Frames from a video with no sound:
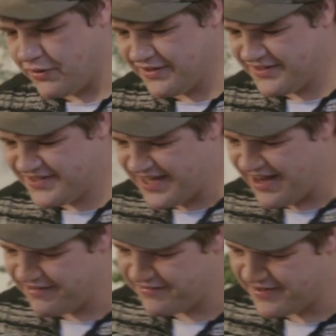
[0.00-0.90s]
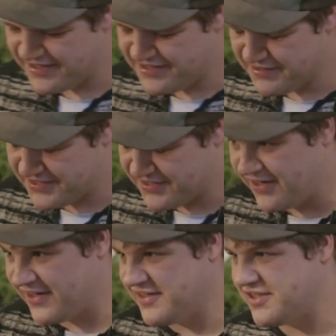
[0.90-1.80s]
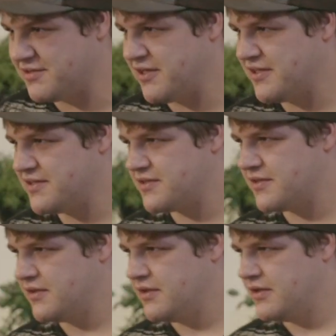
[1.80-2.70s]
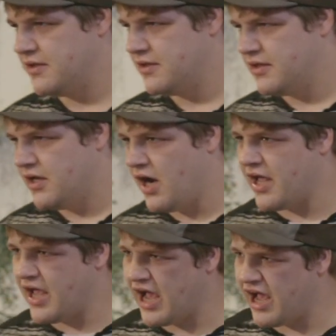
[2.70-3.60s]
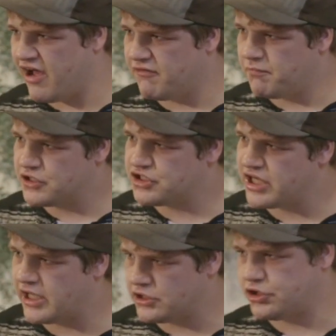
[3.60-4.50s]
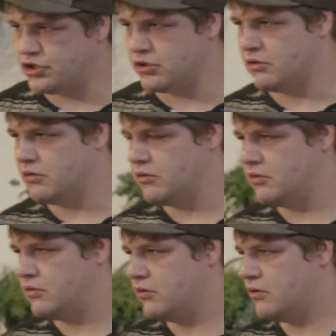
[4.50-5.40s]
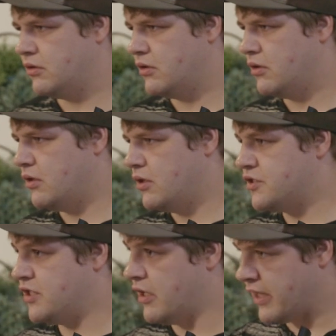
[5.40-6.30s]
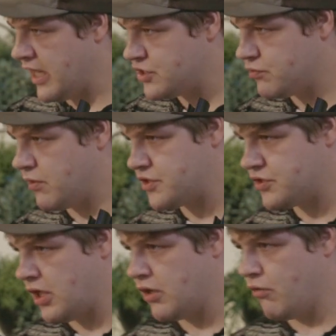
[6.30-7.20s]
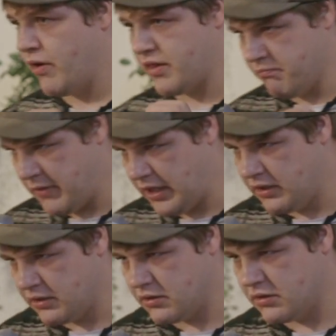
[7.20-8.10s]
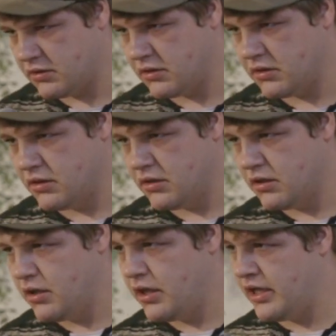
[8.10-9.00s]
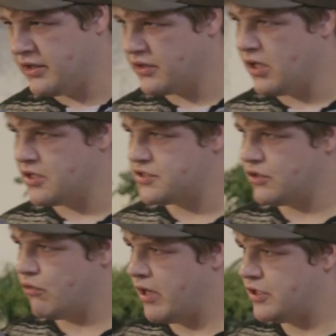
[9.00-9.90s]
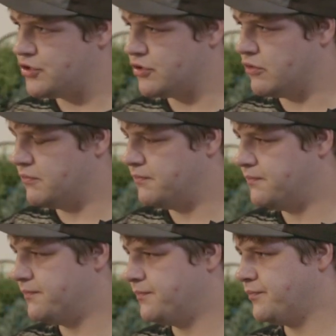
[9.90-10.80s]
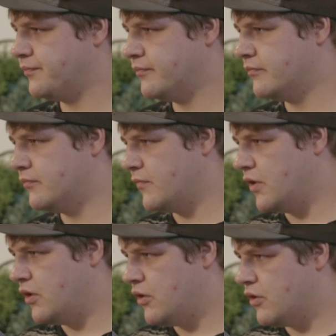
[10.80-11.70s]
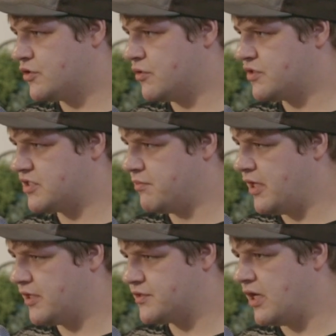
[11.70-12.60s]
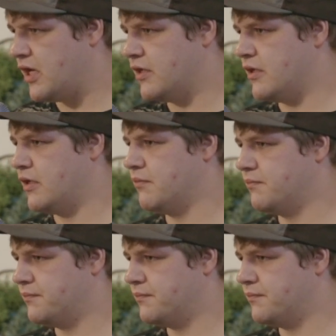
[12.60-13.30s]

but instead are turned to astonishment. I have potential. See, now that's what stuck with me inconsequential, or so says my anxiety.